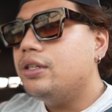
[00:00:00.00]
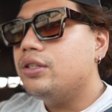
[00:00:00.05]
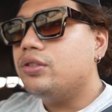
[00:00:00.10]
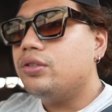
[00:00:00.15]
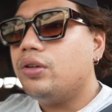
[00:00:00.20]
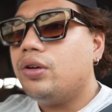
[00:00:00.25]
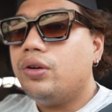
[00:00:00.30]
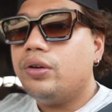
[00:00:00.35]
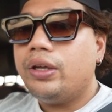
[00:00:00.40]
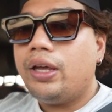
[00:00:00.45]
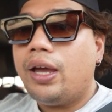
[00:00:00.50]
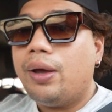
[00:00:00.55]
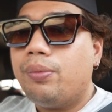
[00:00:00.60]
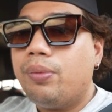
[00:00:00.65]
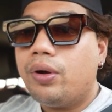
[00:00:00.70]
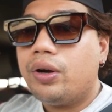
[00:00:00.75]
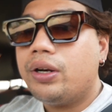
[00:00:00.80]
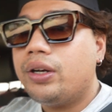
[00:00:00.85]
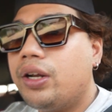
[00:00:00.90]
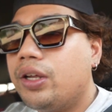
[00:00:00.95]
so yeah
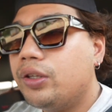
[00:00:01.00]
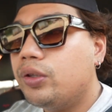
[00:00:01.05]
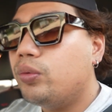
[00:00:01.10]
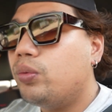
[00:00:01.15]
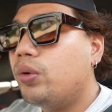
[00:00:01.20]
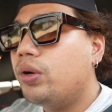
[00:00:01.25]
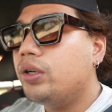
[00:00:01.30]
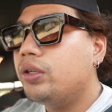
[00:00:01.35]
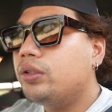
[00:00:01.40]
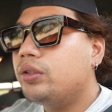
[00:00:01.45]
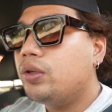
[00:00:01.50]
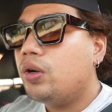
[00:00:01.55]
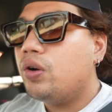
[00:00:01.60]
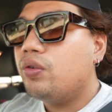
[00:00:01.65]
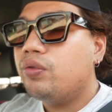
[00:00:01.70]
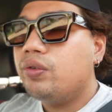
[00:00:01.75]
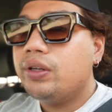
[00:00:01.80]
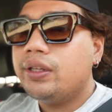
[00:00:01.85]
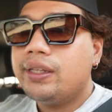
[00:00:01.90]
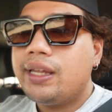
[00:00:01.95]
bought another one
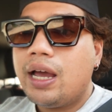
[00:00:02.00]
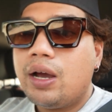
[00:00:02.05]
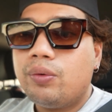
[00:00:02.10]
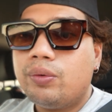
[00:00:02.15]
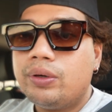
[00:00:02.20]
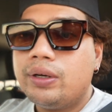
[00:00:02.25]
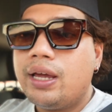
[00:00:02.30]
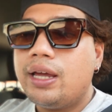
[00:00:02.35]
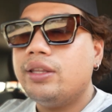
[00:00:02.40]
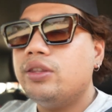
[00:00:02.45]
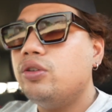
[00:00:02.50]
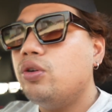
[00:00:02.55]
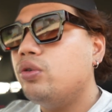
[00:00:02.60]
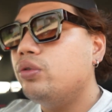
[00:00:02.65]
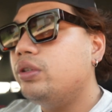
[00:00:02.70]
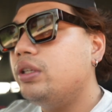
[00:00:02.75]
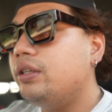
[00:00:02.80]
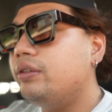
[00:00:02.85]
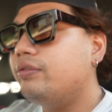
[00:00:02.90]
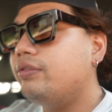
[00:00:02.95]
hopefully that one had no
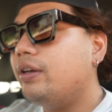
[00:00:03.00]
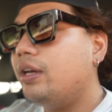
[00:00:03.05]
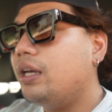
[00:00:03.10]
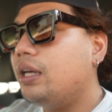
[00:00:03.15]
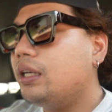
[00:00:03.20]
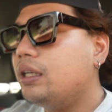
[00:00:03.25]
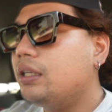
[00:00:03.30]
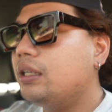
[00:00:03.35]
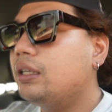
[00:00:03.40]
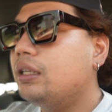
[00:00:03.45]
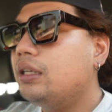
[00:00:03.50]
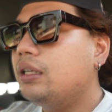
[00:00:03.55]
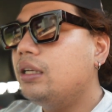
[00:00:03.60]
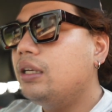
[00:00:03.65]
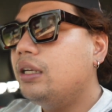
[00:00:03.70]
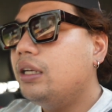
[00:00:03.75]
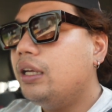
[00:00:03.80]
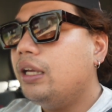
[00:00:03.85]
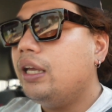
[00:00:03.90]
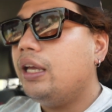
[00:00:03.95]
defect
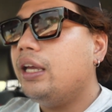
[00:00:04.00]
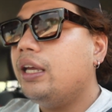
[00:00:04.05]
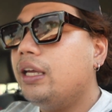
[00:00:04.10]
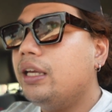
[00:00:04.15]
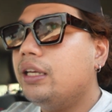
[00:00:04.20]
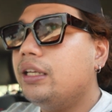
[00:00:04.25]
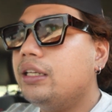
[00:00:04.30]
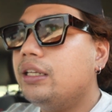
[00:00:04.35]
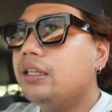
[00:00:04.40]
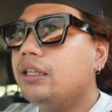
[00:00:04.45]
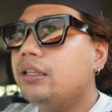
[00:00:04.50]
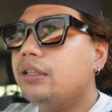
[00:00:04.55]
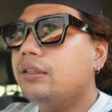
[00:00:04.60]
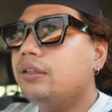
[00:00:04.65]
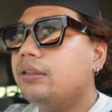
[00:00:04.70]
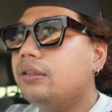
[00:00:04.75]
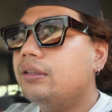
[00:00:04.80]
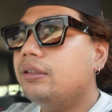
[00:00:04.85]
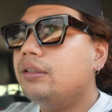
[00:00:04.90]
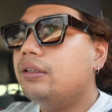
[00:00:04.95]
and
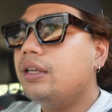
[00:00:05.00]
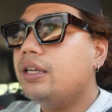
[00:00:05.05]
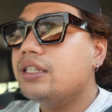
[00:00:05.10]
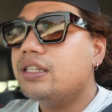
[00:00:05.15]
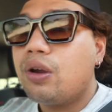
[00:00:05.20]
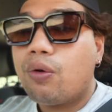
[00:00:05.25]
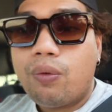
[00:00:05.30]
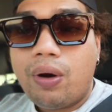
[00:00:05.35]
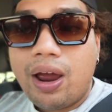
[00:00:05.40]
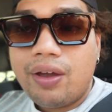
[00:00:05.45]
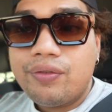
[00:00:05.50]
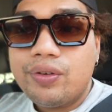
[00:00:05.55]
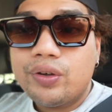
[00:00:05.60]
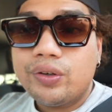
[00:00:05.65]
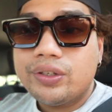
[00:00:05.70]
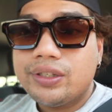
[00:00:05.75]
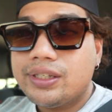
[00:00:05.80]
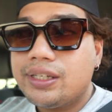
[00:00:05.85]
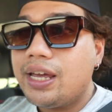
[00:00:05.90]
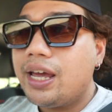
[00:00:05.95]
is arriving
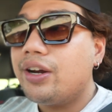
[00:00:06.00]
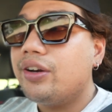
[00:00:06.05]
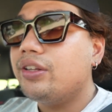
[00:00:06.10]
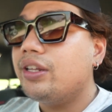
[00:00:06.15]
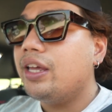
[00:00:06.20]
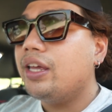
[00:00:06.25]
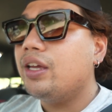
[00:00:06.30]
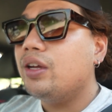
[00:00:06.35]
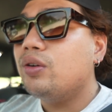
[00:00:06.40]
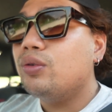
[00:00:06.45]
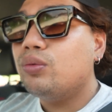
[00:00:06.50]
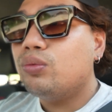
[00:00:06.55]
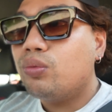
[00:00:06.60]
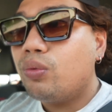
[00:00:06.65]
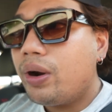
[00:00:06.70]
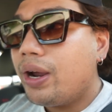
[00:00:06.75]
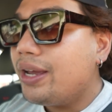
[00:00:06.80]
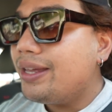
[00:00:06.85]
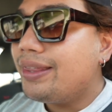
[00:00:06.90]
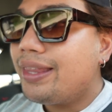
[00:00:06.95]
on Saturday,
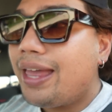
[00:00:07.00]
right